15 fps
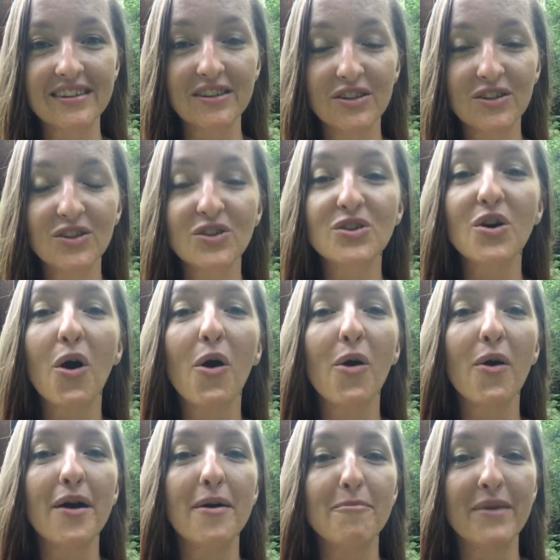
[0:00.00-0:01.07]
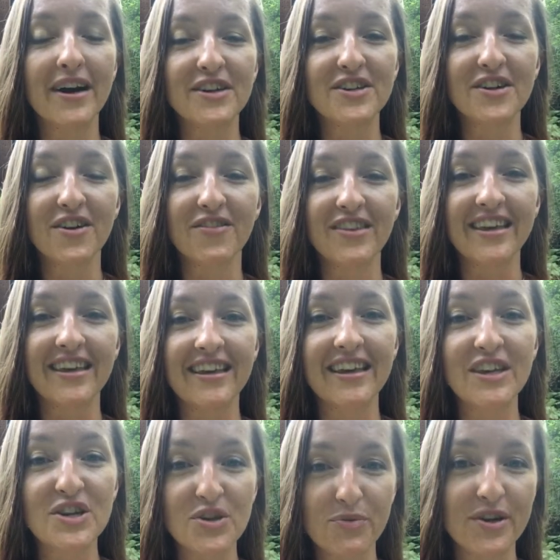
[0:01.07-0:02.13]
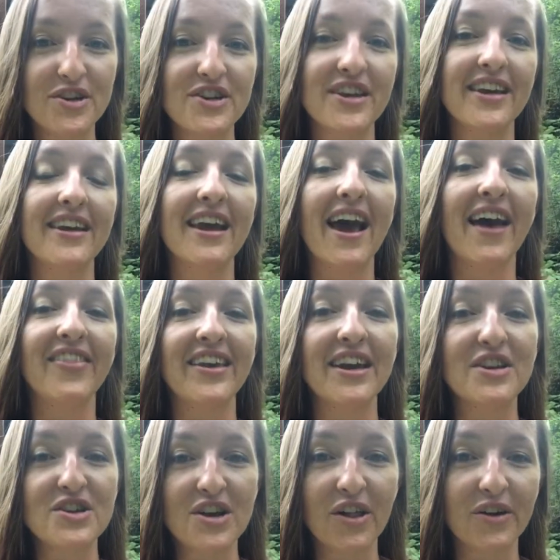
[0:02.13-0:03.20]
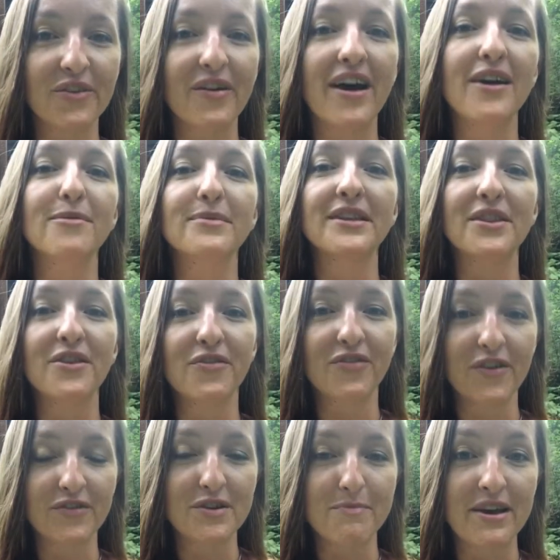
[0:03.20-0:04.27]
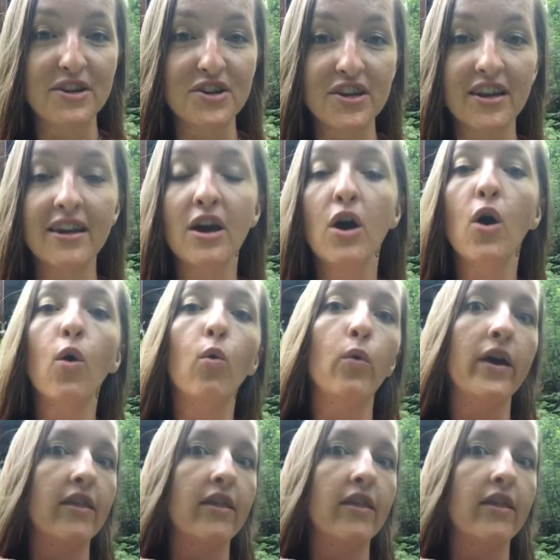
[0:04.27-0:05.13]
so much of the intuition and the angelic realms and the fifth dimension with